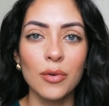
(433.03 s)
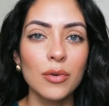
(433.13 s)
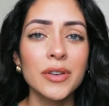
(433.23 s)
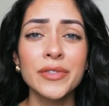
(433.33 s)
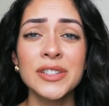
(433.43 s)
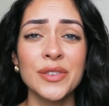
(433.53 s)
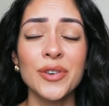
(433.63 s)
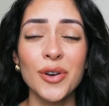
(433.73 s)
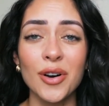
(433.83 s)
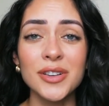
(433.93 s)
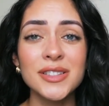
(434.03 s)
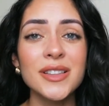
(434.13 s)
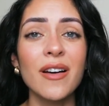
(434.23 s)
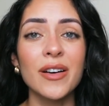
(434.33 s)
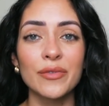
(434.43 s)
all of the different costs
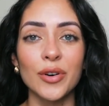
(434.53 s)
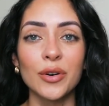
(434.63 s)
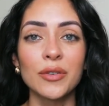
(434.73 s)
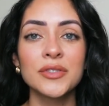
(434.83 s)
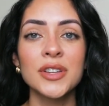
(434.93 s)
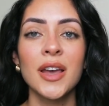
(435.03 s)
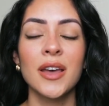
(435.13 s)
that are involved,